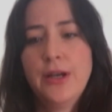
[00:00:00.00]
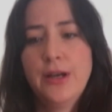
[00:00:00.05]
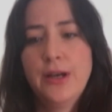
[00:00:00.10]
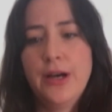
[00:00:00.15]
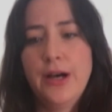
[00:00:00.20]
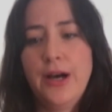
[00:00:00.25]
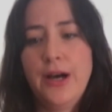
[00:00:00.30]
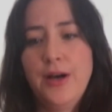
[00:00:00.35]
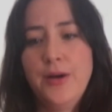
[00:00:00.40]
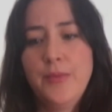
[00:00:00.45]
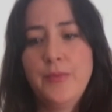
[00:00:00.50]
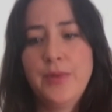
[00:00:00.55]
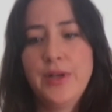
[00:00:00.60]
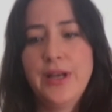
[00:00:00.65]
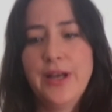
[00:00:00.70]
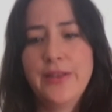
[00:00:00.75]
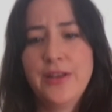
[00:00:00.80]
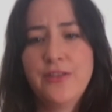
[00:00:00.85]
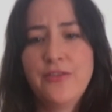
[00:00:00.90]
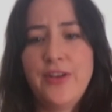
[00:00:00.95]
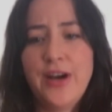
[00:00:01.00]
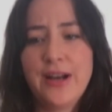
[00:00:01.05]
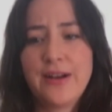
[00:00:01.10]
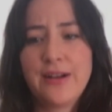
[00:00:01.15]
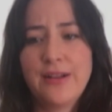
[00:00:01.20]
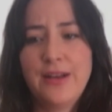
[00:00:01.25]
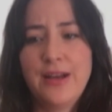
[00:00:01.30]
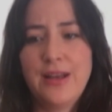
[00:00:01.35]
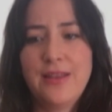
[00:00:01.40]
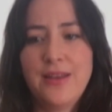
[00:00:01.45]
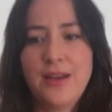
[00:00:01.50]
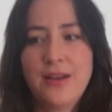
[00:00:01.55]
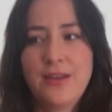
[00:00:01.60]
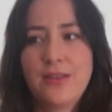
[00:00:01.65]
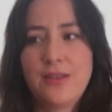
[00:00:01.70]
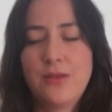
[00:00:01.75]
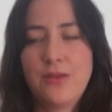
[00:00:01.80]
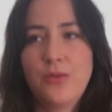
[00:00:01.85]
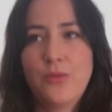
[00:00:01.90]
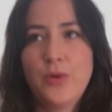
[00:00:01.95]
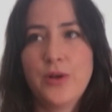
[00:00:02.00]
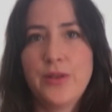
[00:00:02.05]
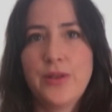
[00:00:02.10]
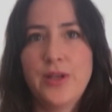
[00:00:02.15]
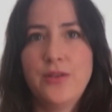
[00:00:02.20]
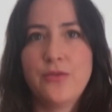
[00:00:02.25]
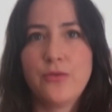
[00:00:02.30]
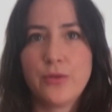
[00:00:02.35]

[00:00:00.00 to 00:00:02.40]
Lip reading: And then finally, I think where they've